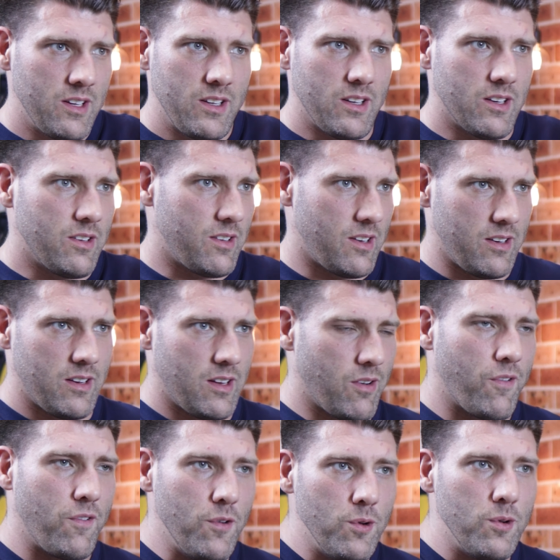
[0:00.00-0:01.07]
you know, and a
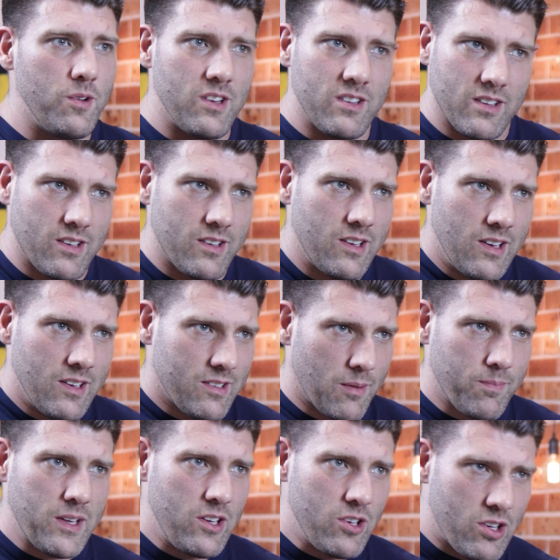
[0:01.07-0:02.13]
food is
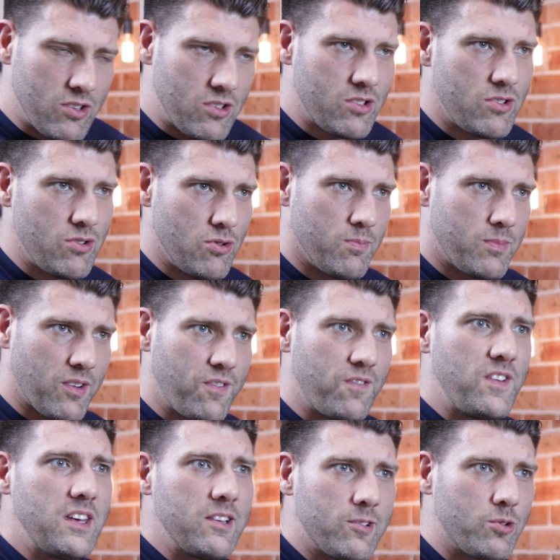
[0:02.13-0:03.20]
something you consume to
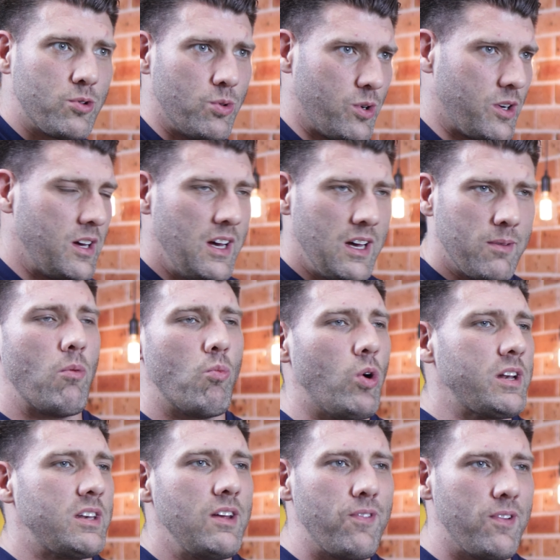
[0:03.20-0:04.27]
feel good.
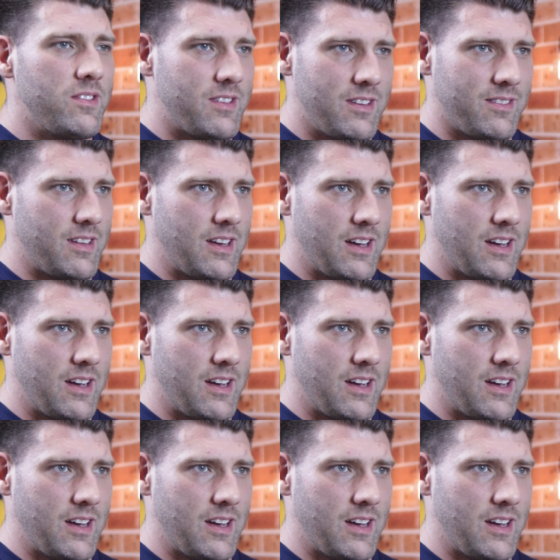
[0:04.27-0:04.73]
What difference is